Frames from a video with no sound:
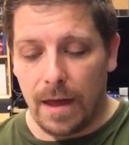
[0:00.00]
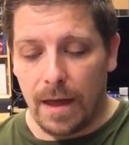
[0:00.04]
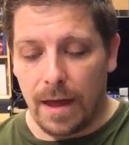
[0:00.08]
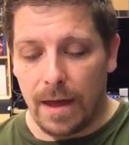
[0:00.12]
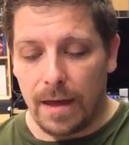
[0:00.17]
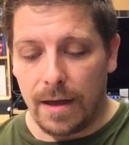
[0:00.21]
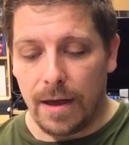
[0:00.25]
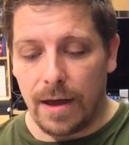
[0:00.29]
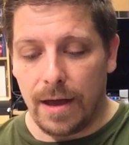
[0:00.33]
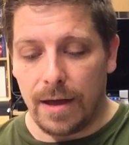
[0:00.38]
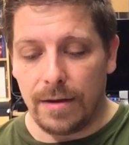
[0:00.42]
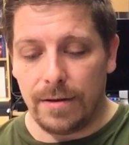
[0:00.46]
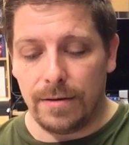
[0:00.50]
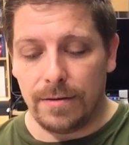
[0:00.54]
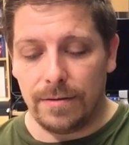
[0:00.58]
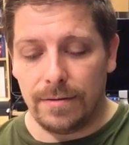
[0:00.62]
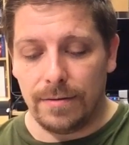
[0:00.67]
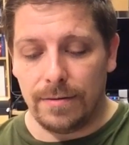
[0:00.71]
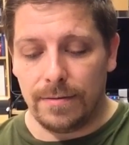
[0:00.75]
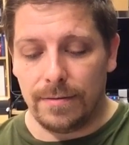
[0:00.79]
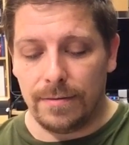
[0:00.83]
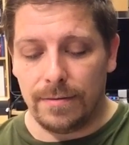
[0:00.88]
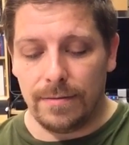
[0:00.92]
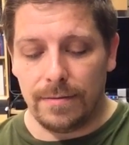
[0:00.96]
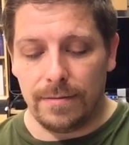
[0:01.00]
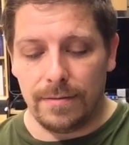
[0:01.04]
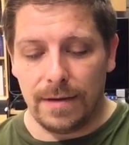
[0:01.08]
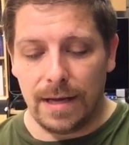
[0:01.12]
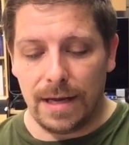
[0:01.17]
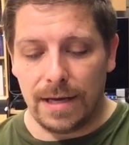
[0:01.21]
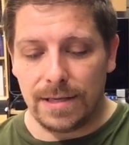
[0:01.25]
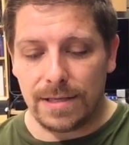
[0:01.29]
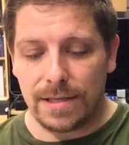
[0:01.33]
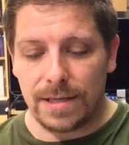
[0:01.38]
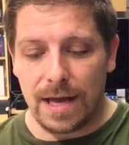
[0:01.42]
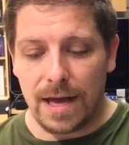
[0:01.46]
I got
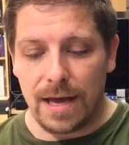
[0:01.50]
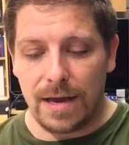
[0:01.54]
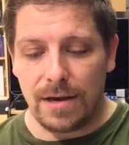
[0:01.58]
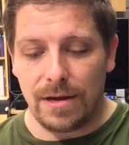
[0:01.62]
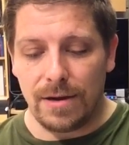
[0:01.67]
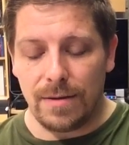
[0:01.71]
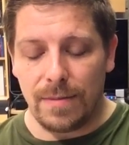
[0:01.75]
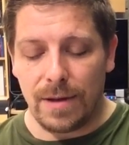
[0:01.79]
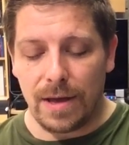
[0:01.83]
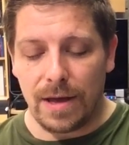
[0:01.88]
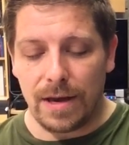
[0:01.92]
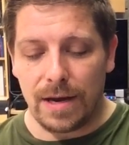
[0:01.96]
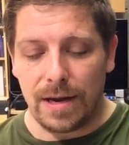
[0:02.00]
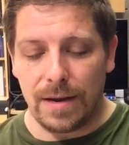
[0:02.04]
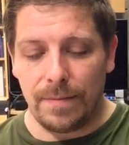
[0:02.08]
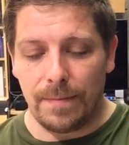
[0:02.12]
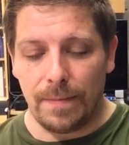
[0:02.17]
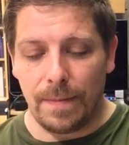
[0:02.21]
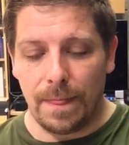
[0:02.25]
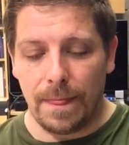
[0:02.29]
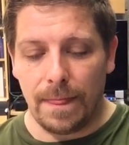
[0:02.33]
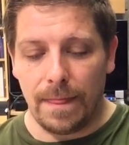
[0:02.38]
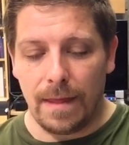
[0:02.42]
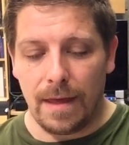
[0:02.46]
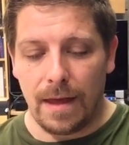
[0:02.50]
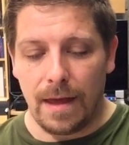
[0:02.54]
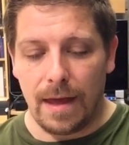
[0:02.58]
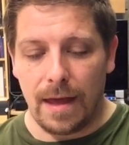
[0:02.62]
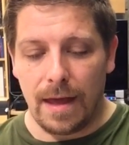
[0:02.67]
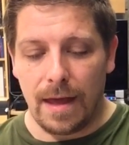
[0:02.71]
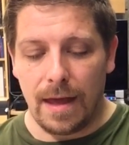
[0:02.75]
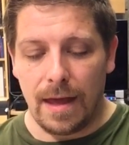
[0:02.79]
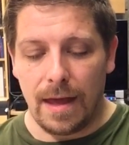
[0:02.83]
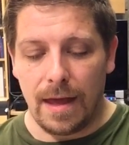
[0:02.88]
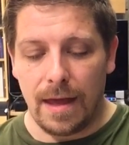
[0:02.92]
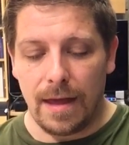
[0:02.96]
excited about it
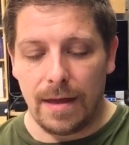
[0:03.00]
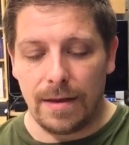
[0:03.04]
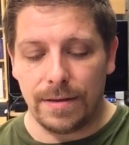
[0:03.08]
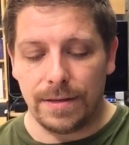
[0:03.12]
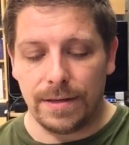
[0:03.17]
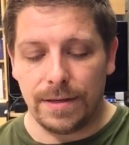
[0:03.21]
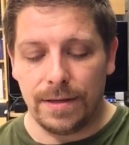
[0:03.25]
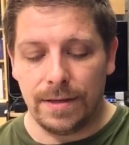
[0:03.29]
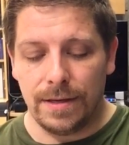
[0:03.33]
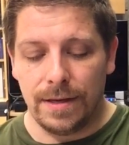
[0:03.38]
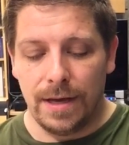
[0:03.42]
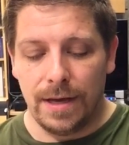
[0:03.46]
and...